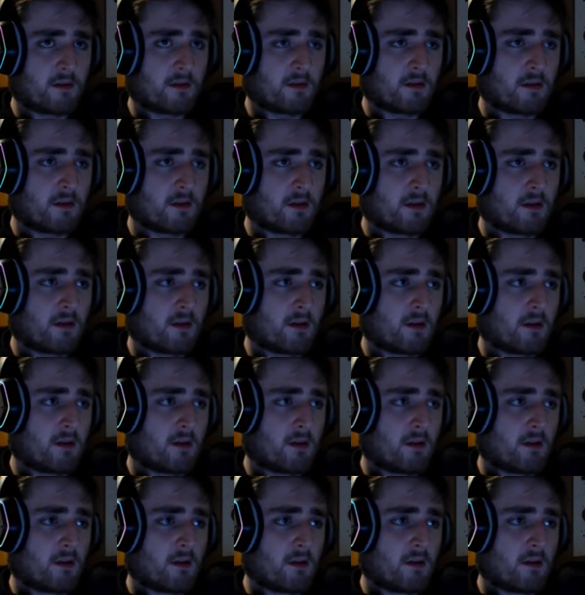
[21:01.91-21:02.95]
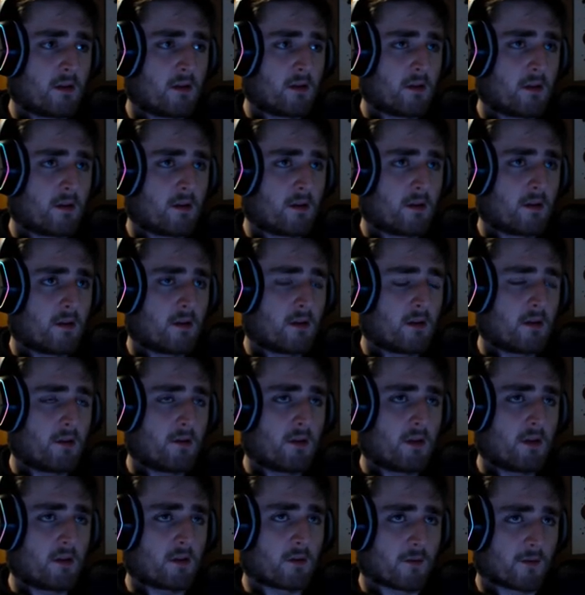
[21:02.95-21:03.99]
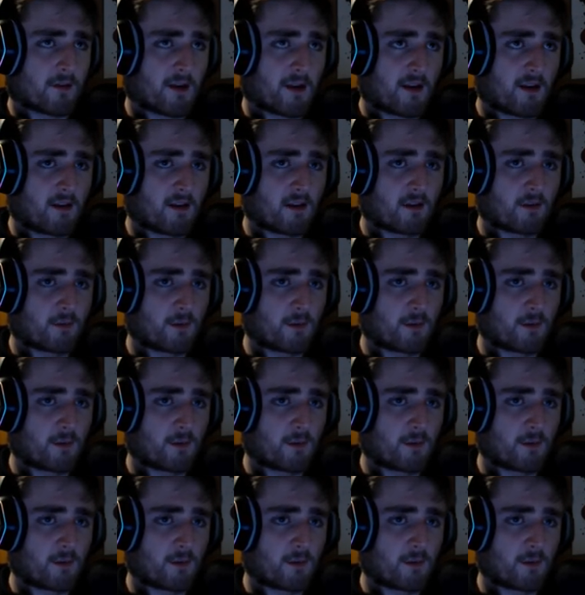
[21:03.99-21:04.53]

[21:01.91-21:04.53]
I don't think there's anything this way,